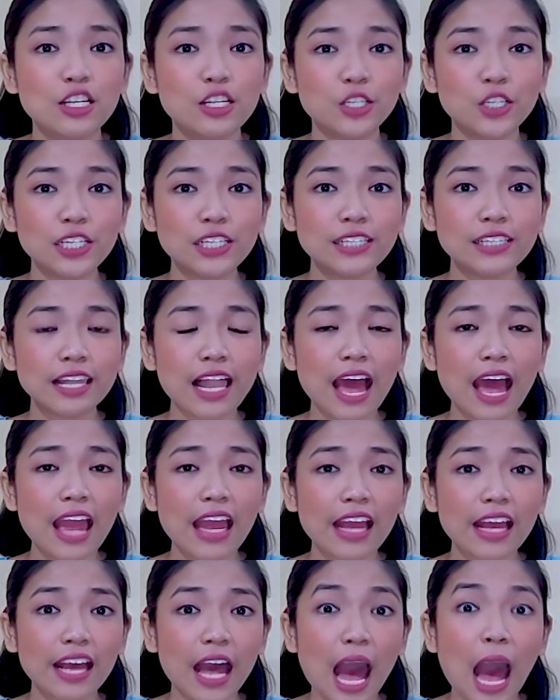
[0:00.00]
Just
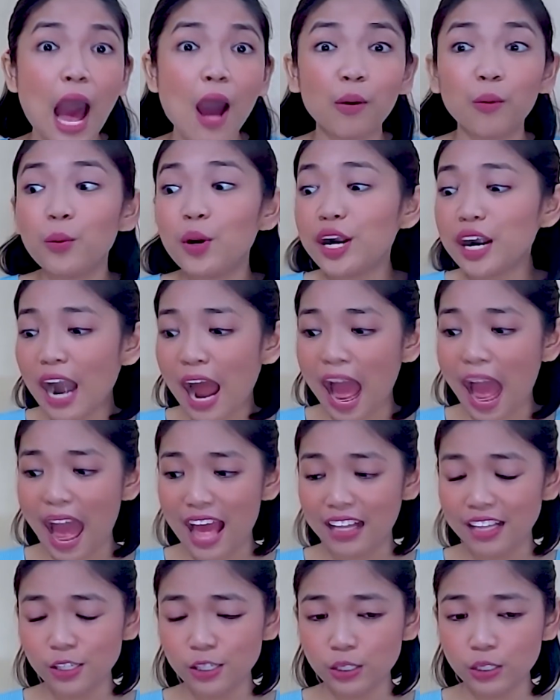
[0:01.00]
like our
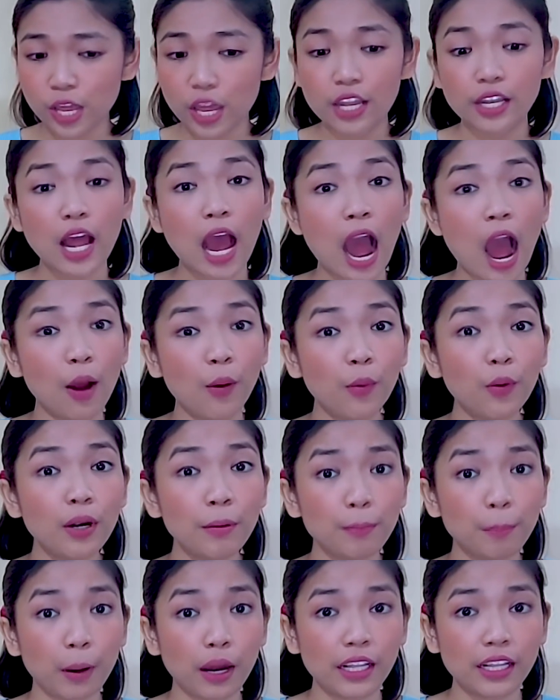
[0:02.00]
hands and
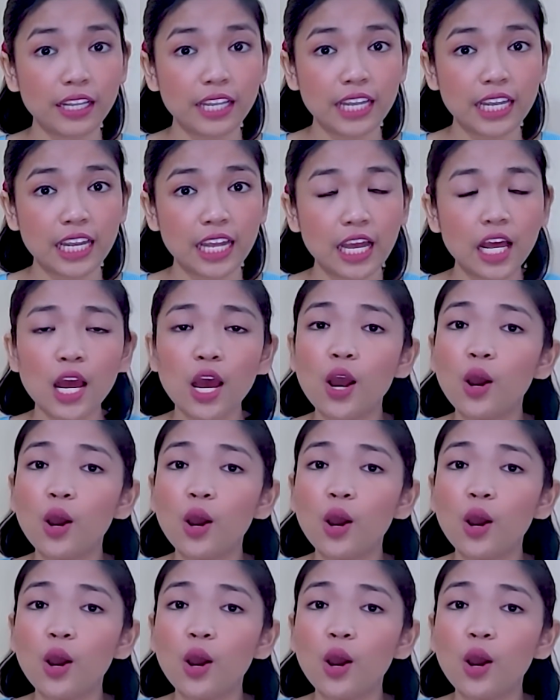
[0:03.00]
our body,